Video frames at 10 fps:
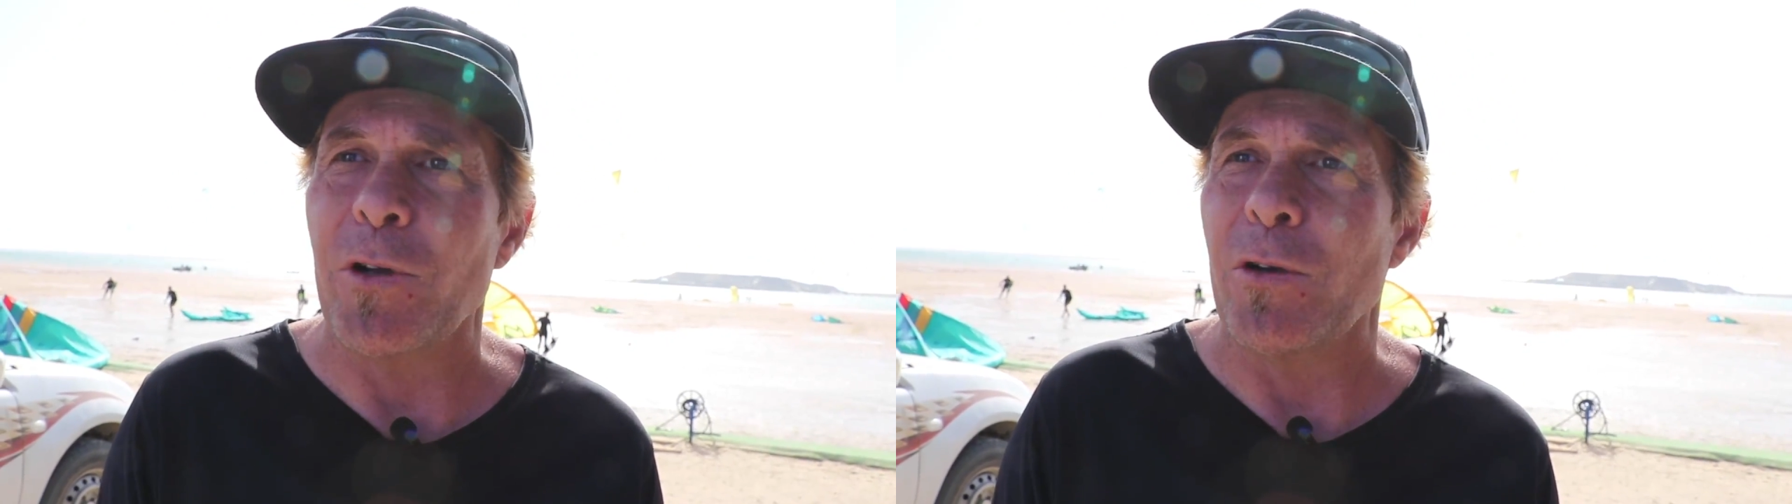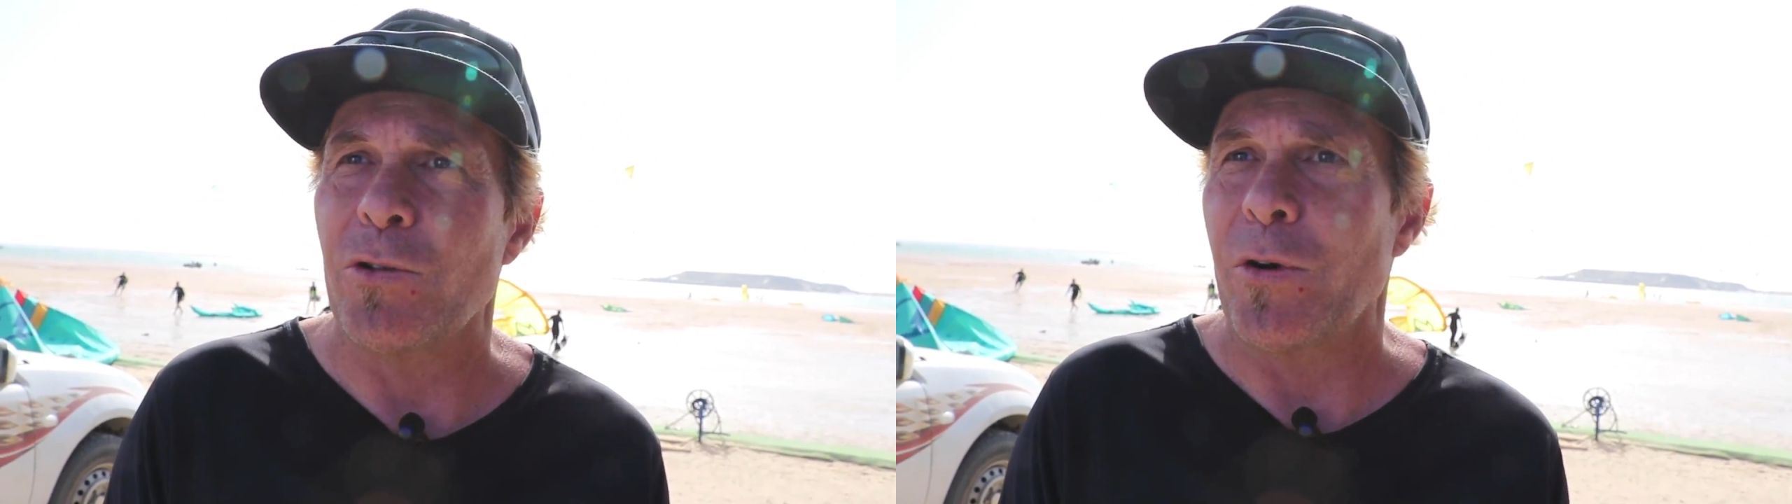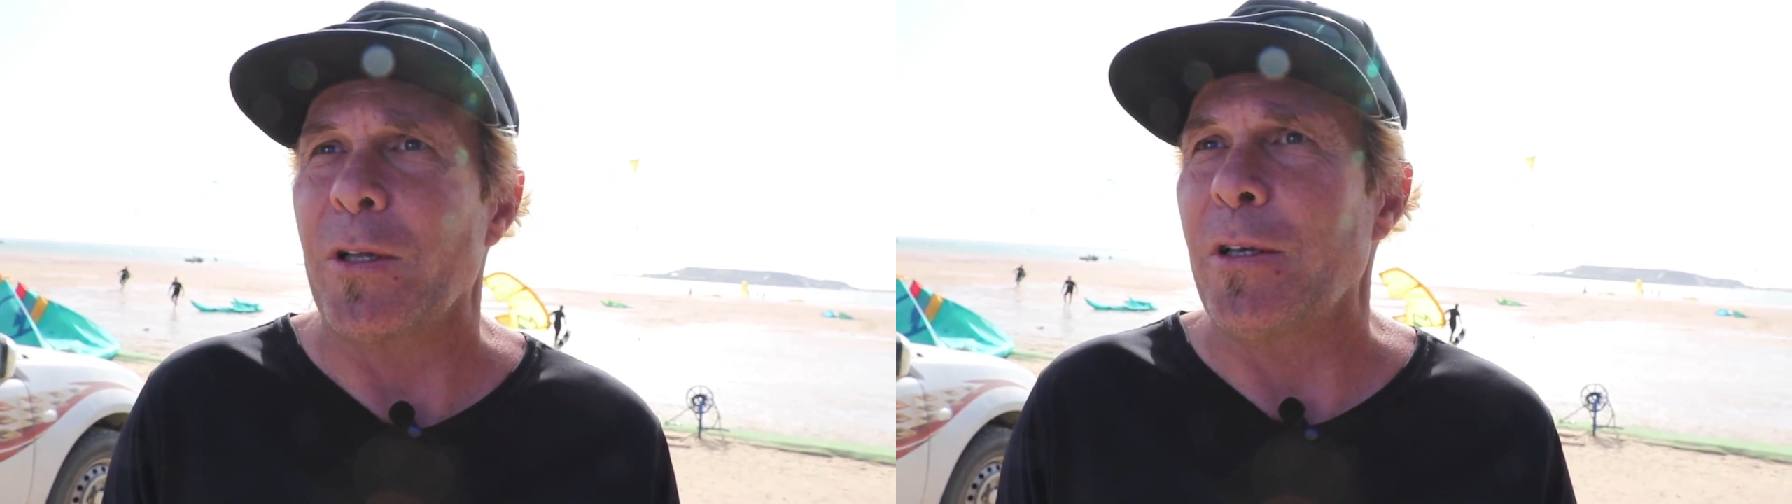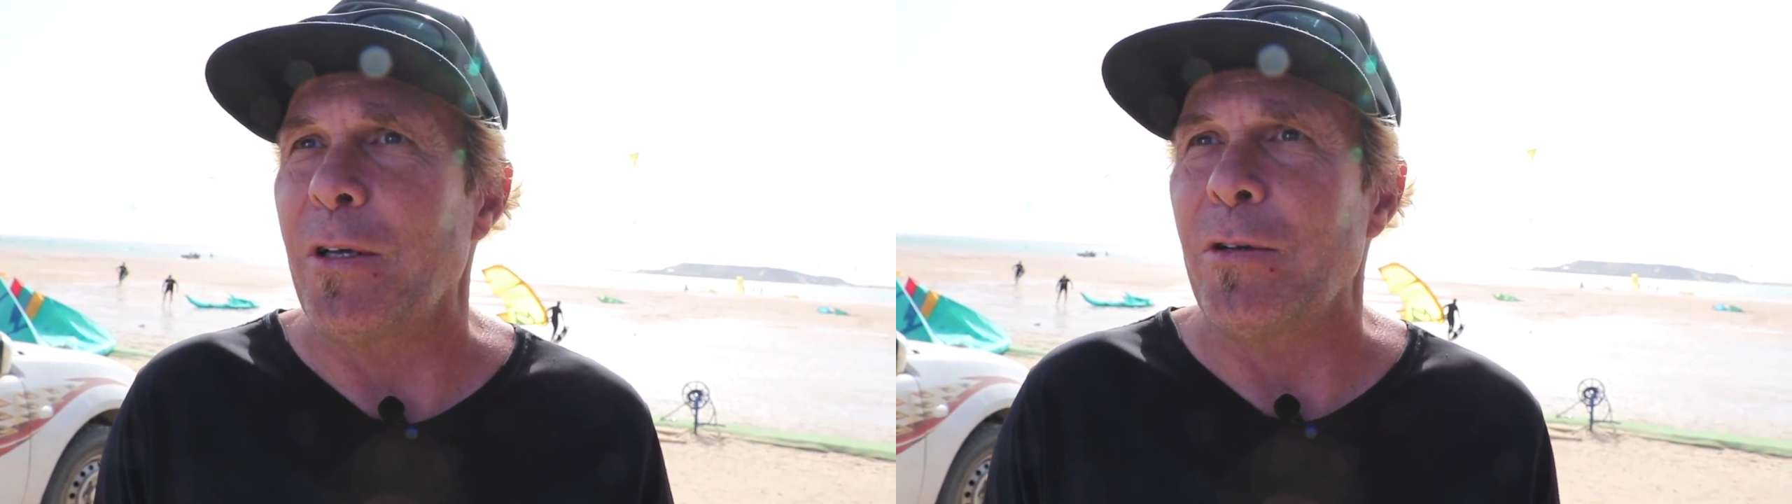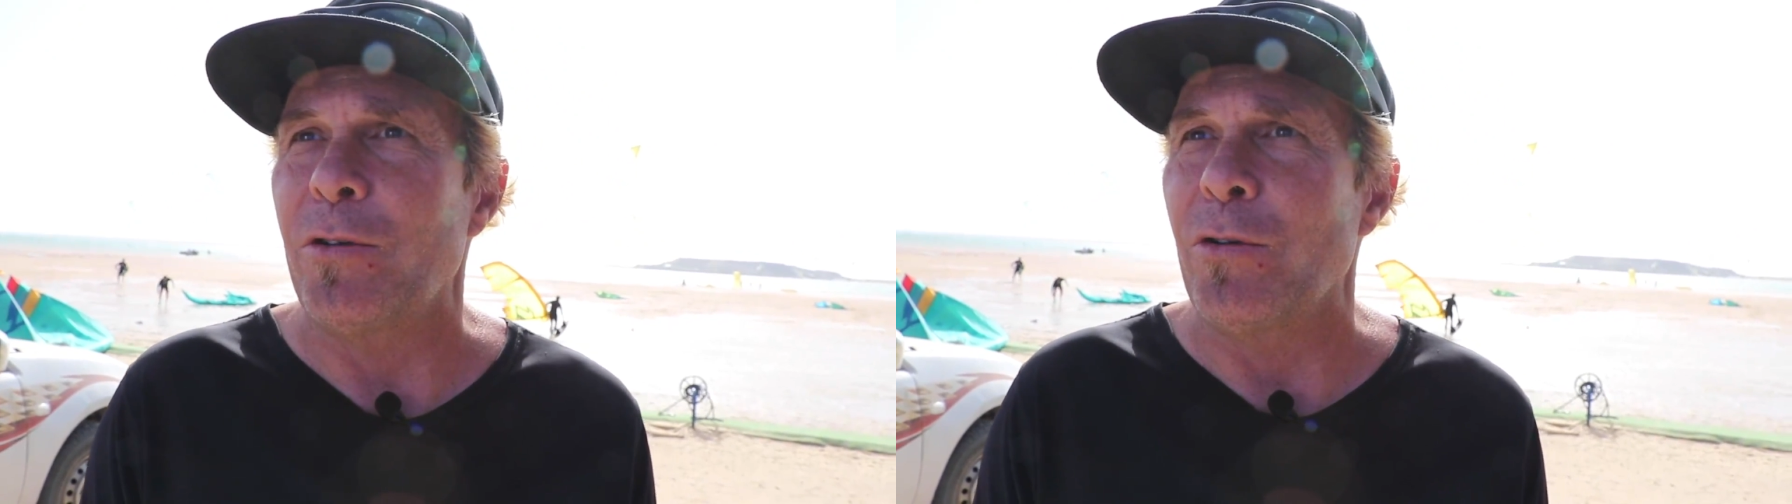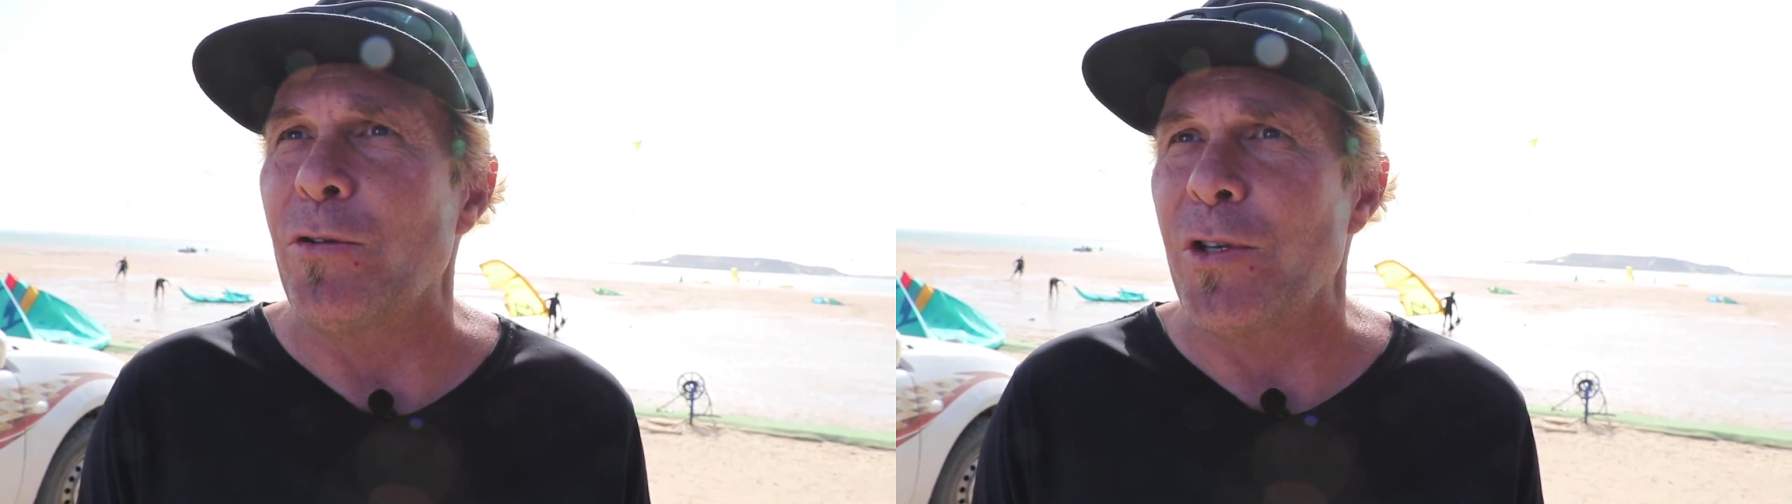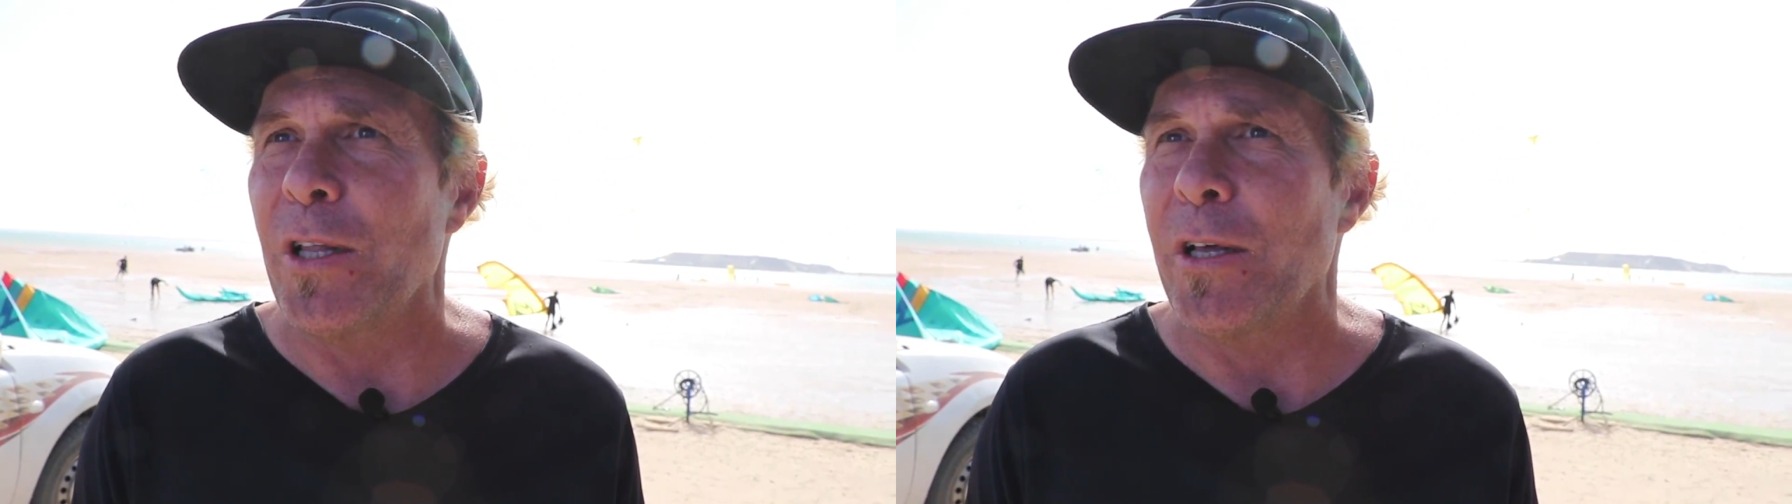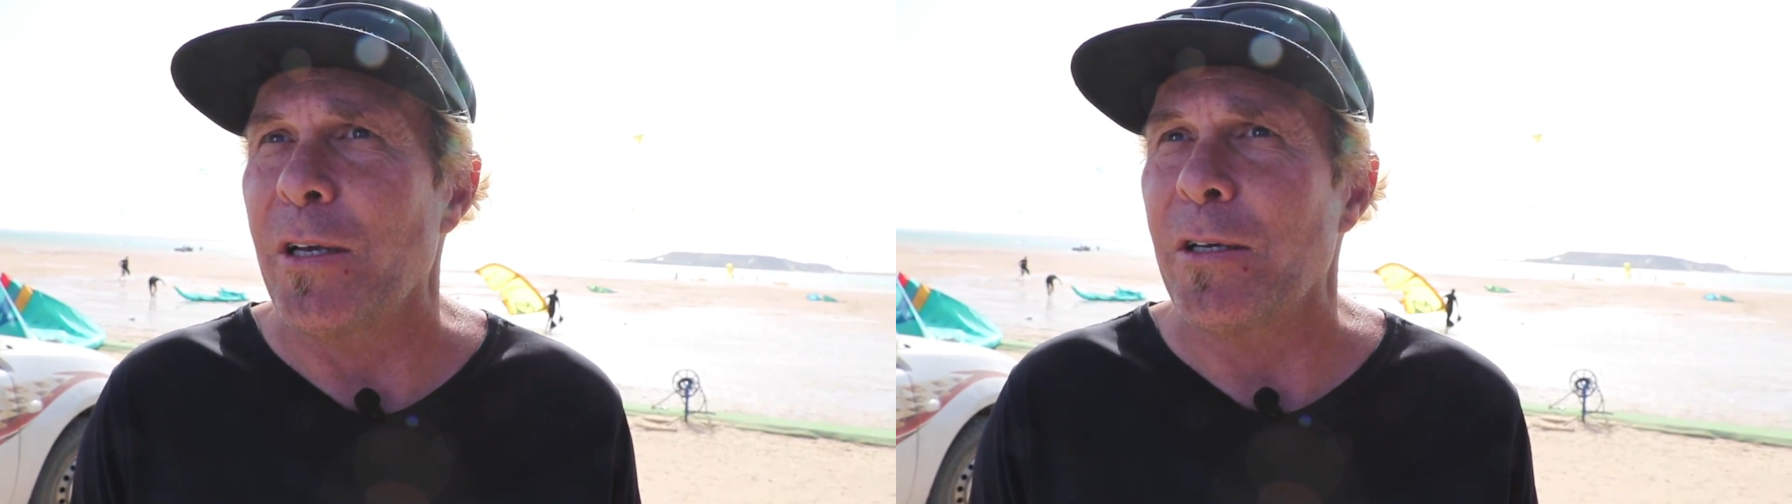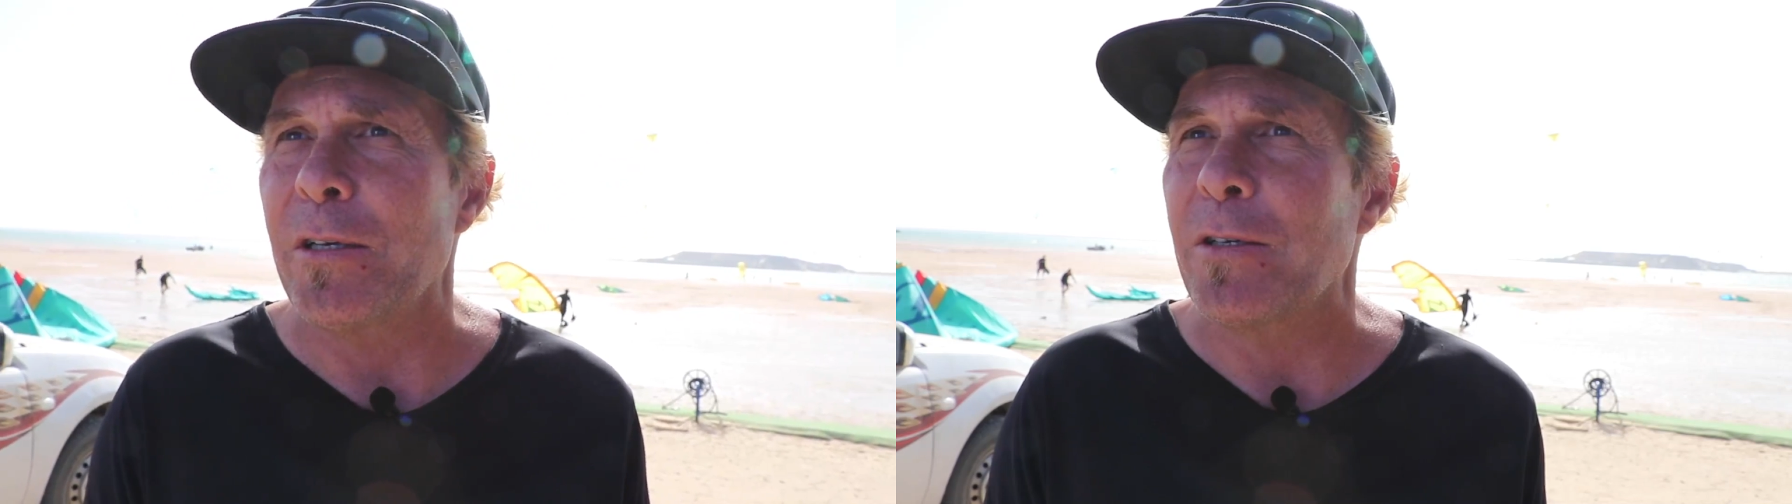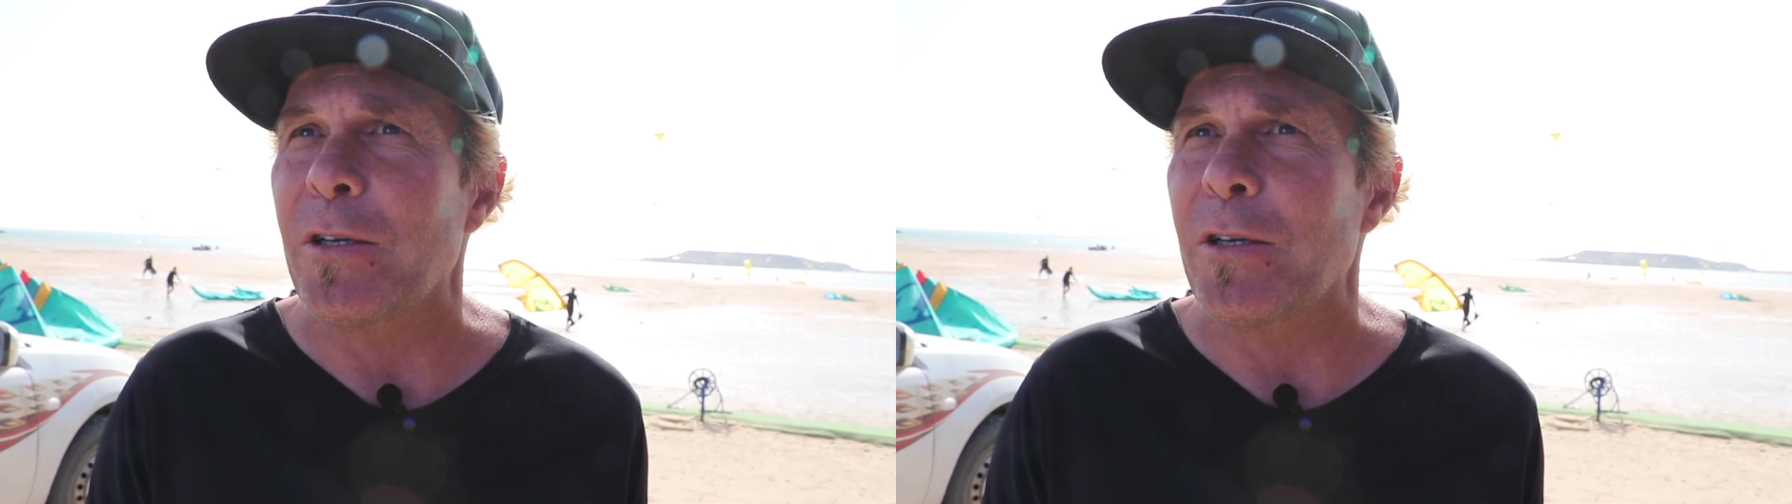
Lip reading: goes directly to New Zealand.